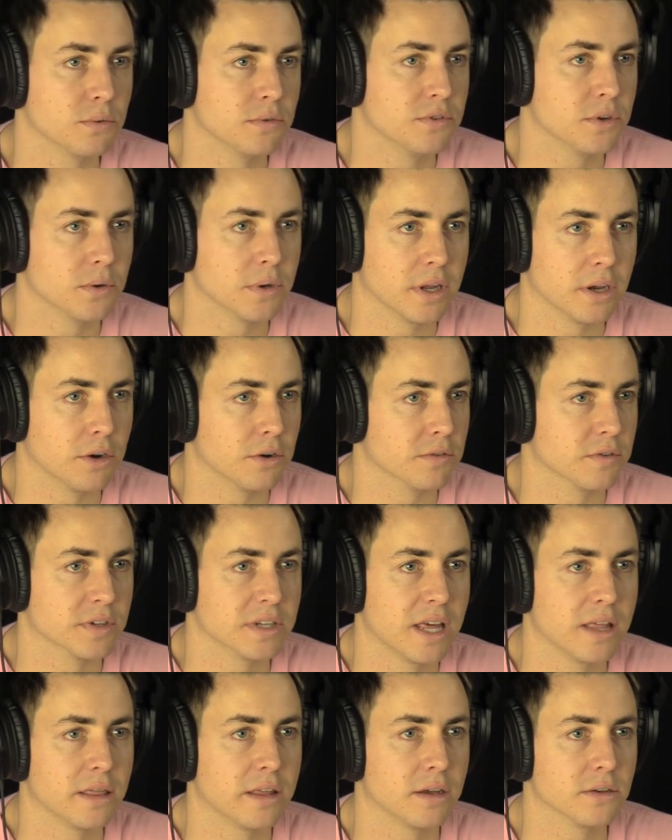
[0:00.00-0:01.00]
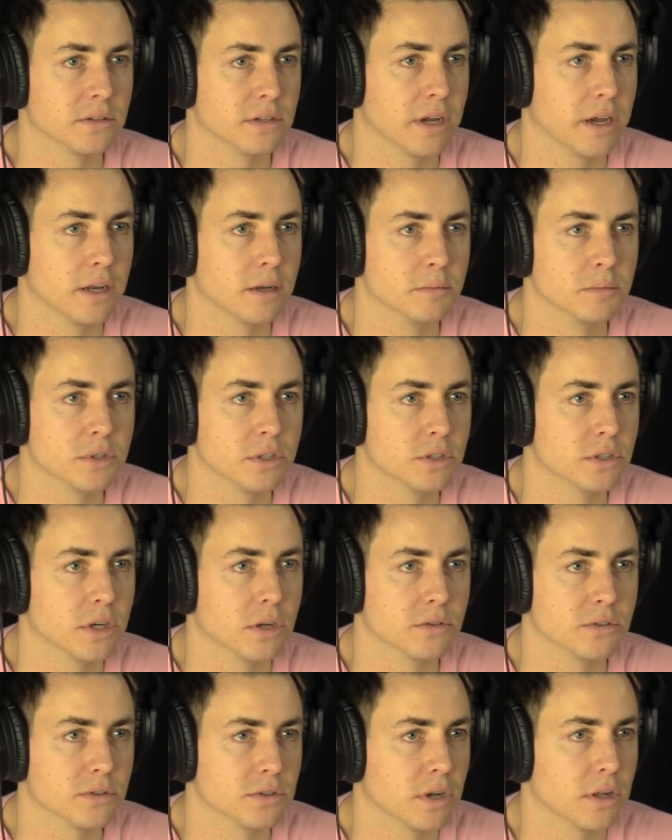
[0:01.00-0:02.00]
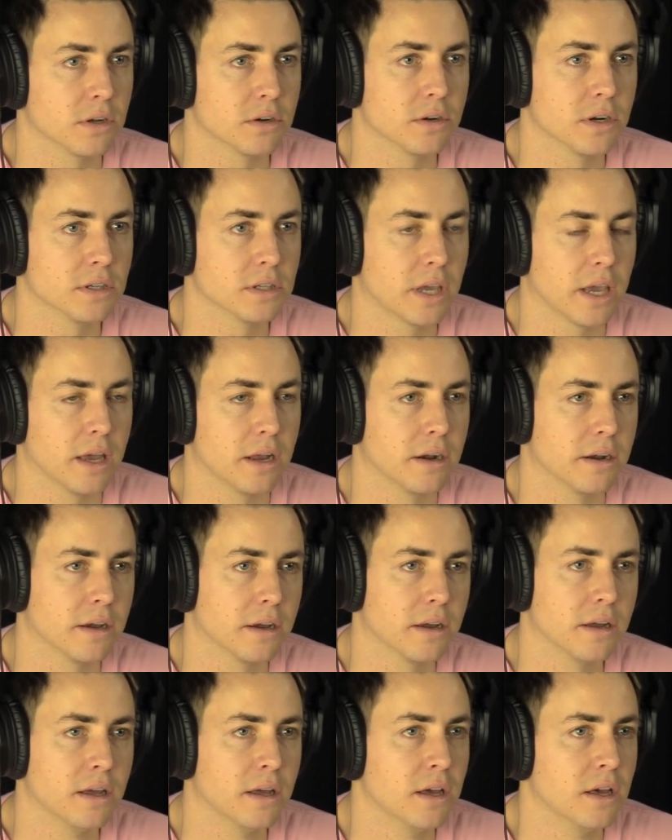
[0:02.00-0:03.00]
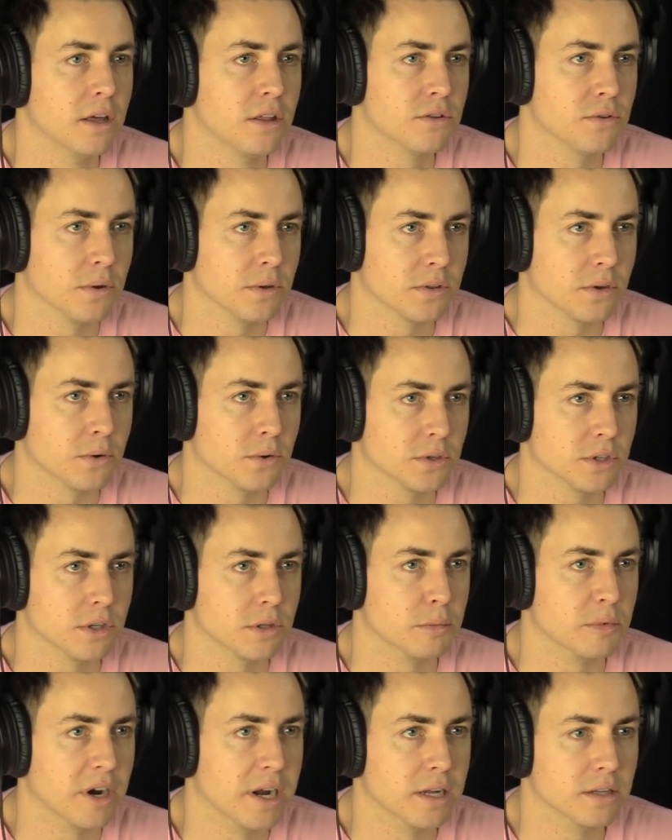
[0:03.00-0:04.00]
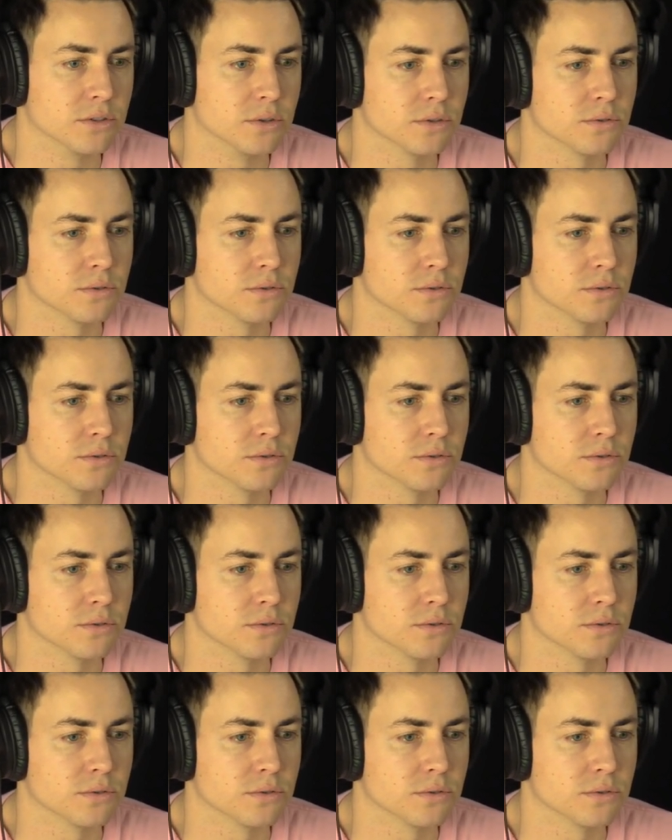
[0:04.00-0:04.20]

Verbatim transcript: We've donated over 10,000 mm. items to shelters all across Canada throughout the course of the brand.